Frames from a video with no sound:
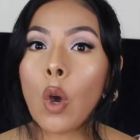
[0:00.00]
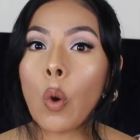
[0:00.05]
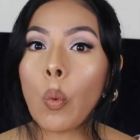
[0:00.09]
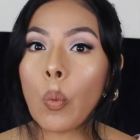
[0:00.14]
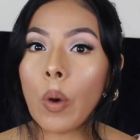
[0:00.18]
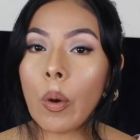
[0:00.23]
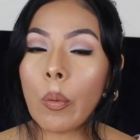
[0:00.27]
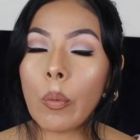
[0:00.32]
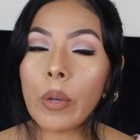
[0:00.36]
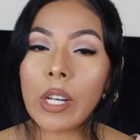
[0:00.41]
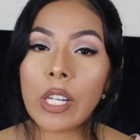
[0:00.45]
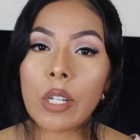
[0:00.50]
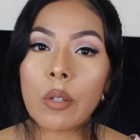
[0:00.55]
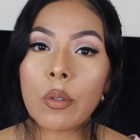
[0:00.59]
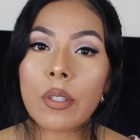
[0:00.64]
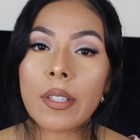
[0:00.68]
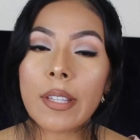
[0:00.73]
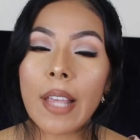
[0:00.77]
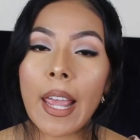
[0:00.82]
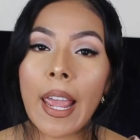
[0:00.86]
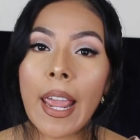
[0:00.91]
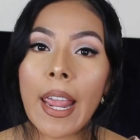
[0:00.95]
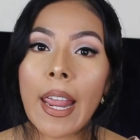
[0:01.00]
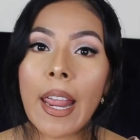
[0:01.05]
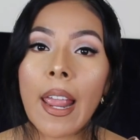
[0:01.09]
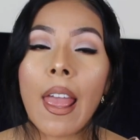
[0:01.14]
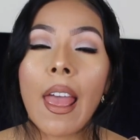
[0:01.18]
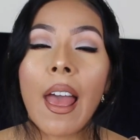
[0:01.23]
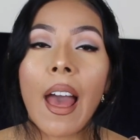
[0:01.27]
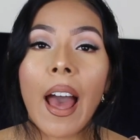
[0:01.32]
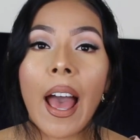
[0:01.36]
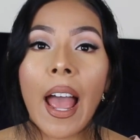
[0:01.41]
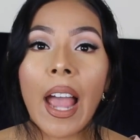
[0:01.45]
what would you
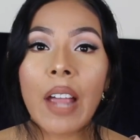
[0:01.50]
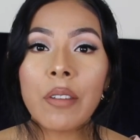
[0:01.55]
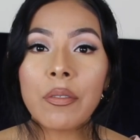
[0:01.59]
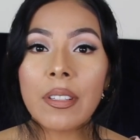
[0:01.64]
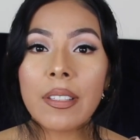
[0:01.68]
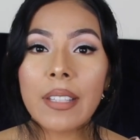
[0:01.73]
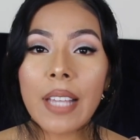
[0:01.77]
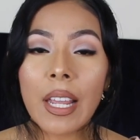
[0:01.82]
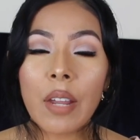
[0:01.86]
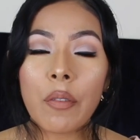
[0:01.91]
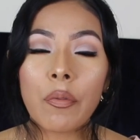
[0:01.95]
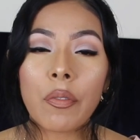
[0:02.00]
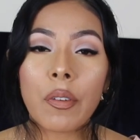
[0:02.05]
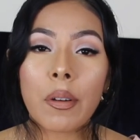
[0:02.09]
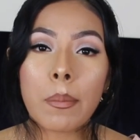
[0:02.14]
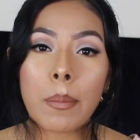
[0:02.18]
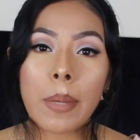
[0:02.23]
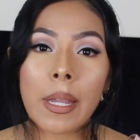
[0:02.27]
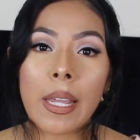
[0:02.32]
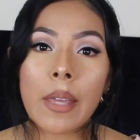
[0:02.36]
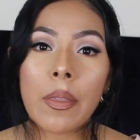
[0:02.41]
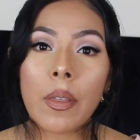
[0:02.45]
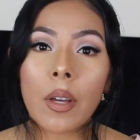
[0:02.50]
say? I have to say for me,